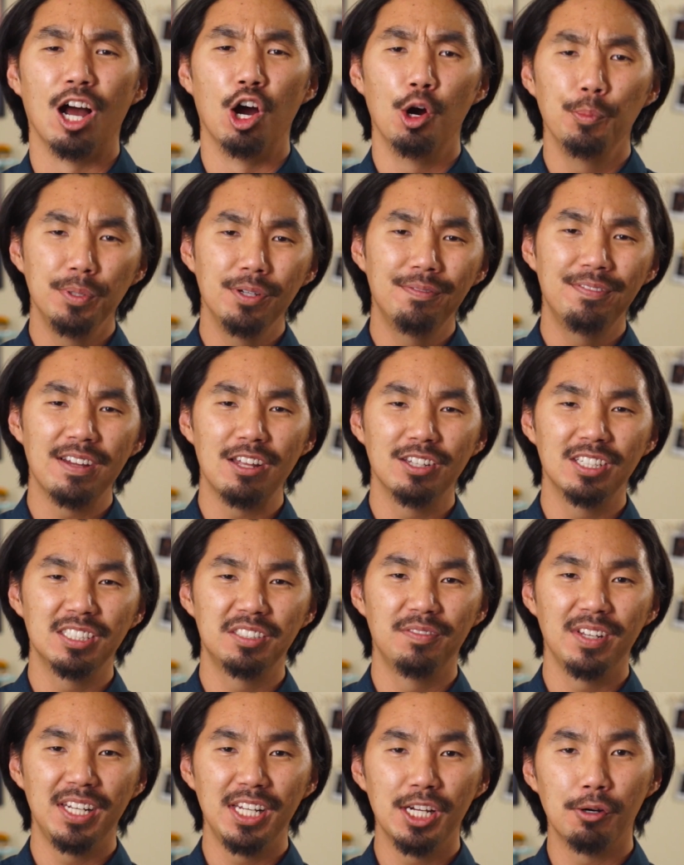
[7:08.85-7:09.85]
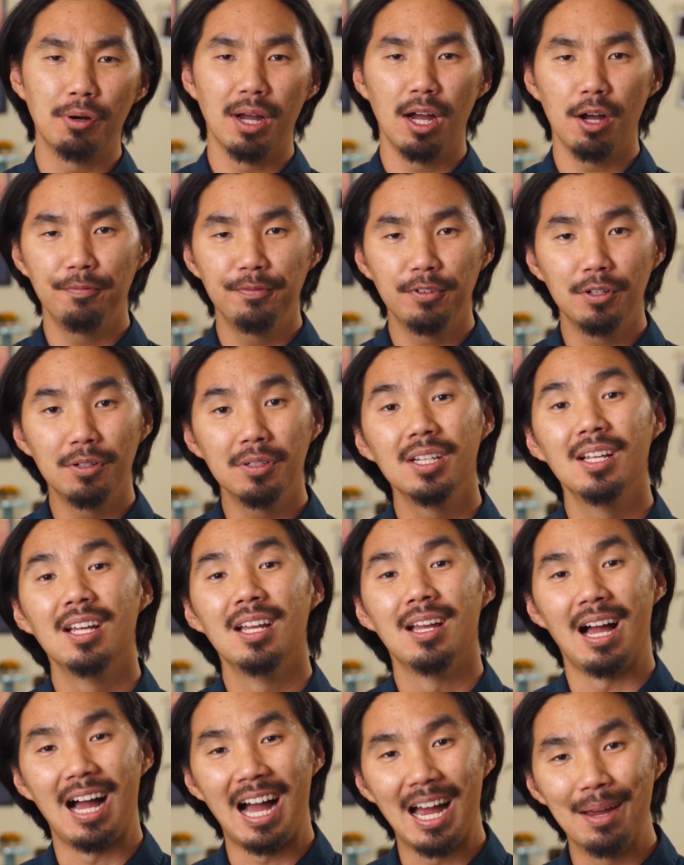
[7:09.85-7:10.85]
I hope you found this video helpful.
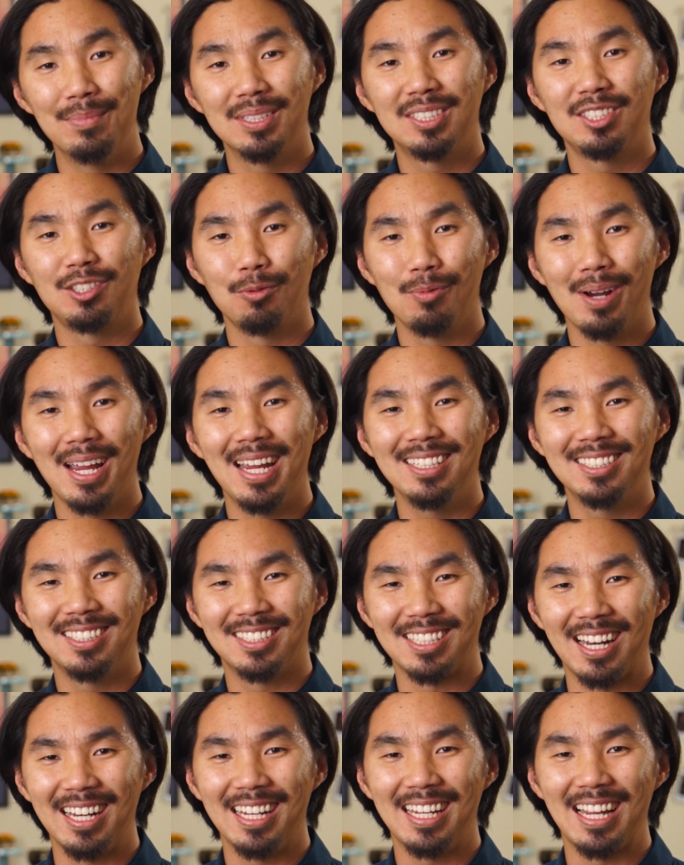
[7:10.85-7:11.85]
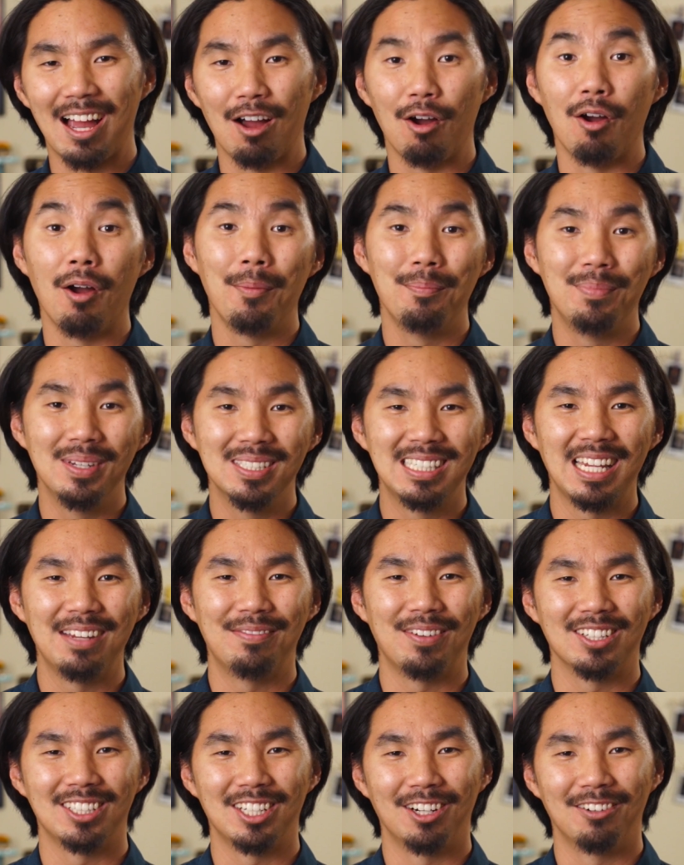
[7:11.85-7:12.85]
I'm Mr. Wayne signing out. Be safe
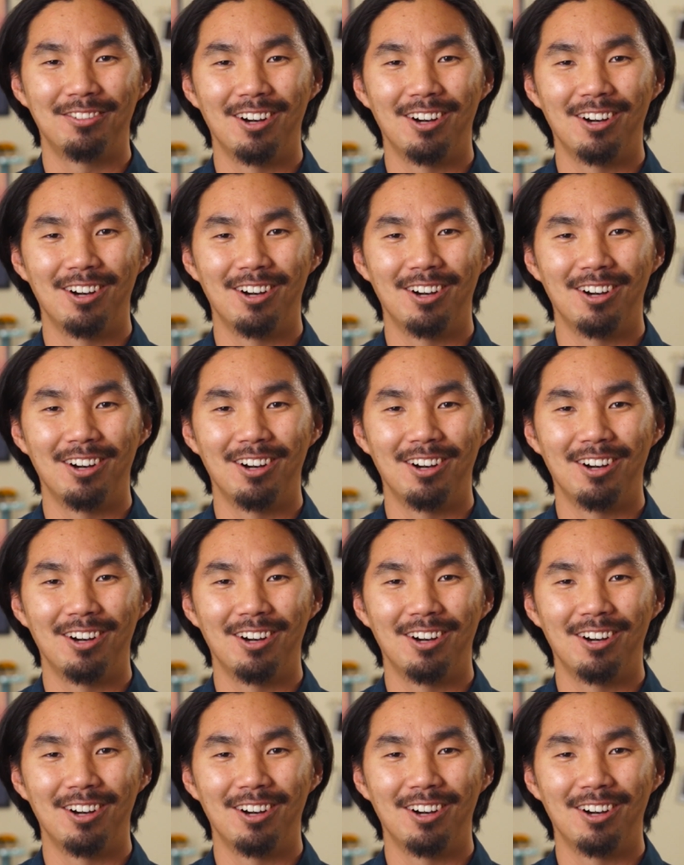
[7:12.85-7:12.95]
out there,